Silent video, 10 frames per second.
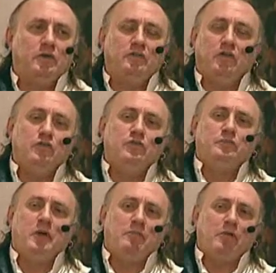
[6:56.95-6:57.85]
The
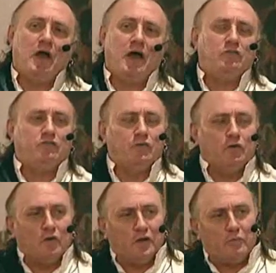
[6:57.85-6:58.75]
newspaper ads for
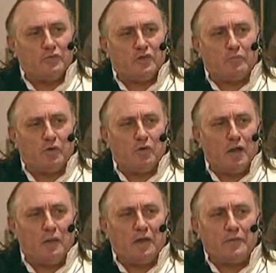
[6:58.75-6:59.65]
neurolinguistic
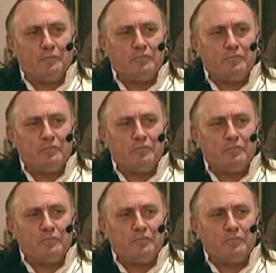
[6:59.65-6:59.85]
programming.